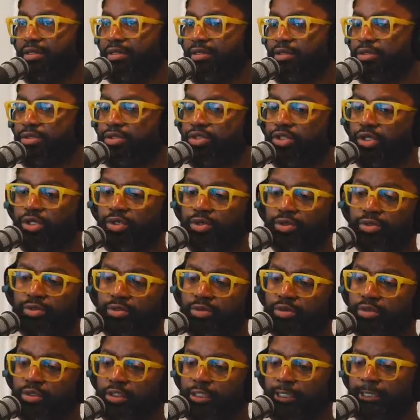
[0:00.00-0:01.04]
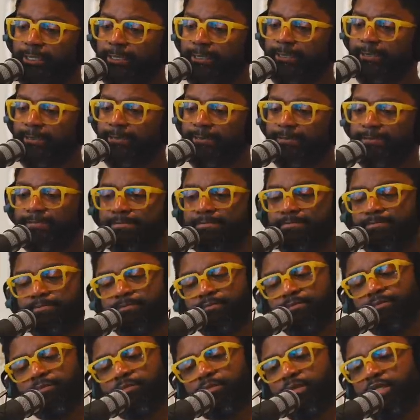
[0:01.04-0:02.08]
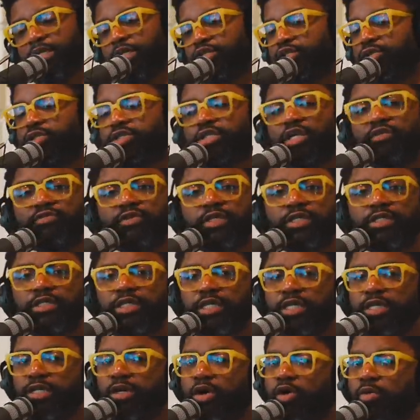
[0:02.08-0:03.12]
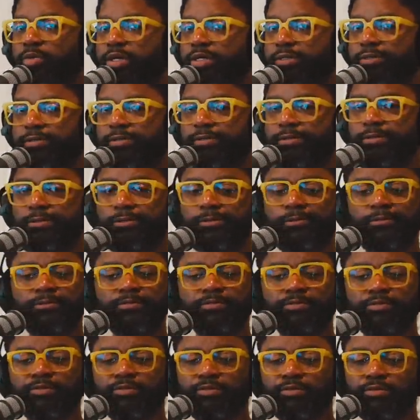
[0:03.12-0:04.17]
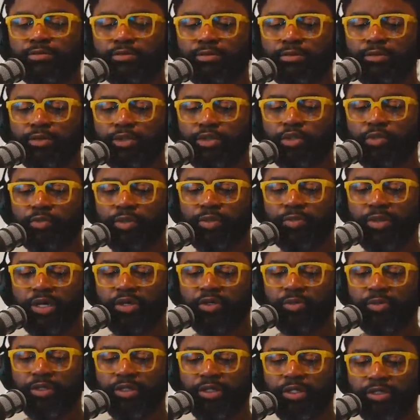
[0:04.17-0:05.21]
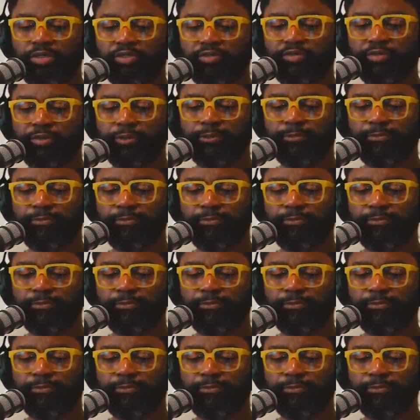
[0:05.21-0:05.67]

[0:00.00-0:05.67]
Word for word: So um, get your shovel and dig, homie. You'll be better because of it.